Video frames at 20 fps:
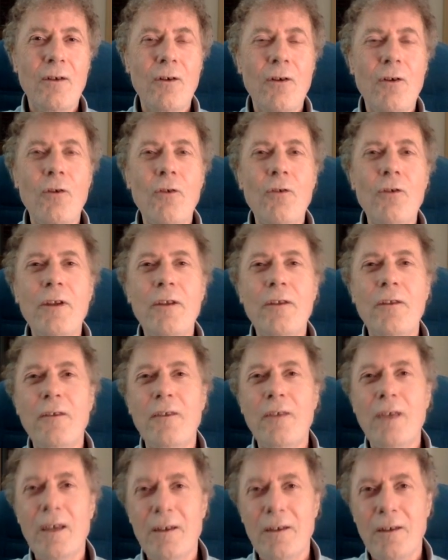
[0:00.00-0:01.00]
or it's
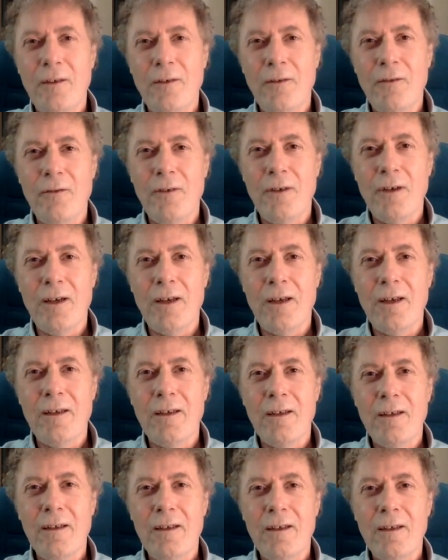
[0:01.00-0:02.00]
satisfied.
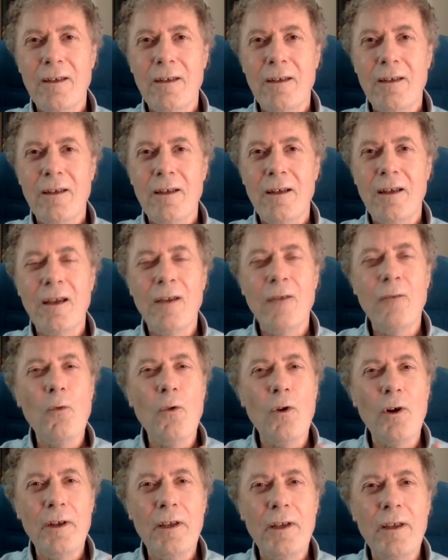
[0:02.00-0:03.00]
And
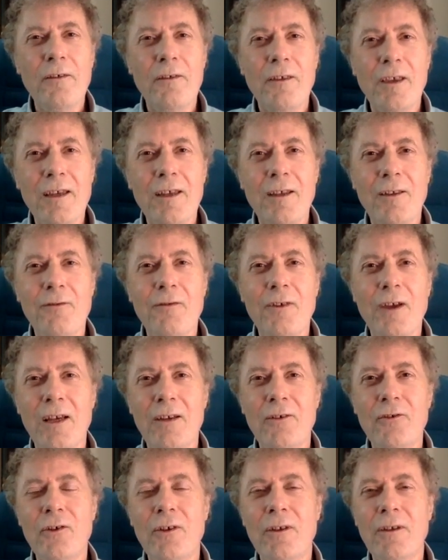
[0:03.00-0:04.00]
what is
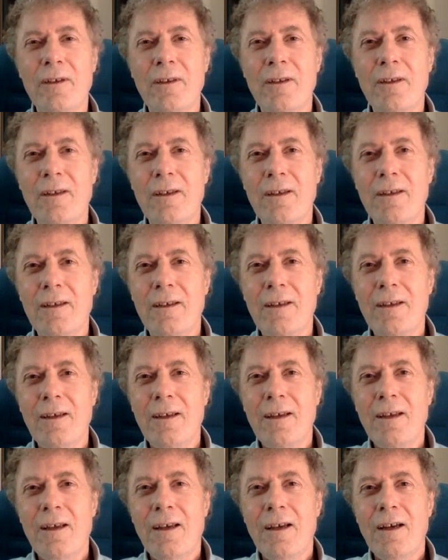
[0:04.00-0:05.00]
satisfaction?
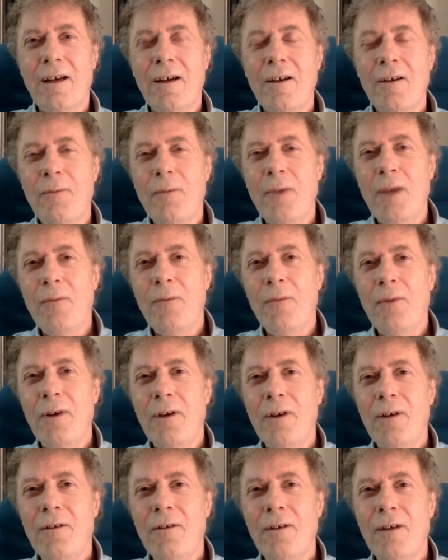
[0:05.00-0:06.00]
I
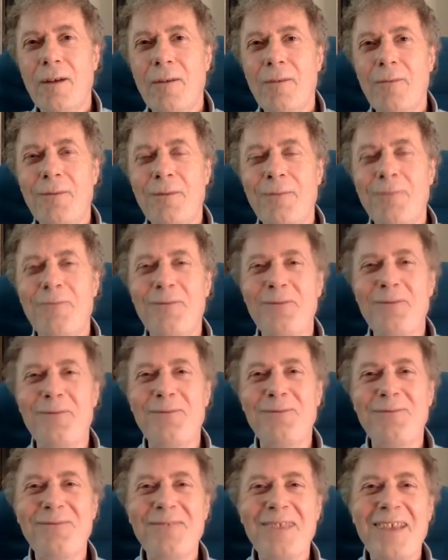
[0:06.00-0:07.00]
remember
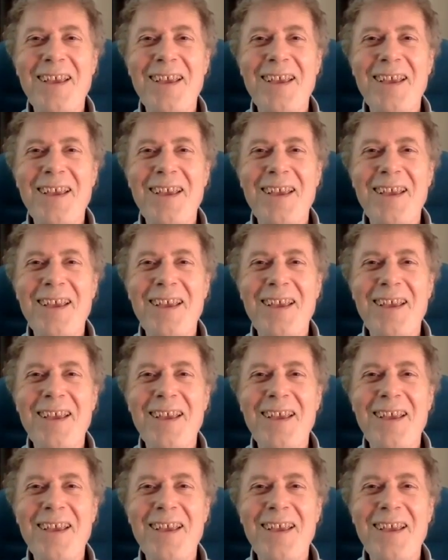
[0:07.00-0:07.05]
um,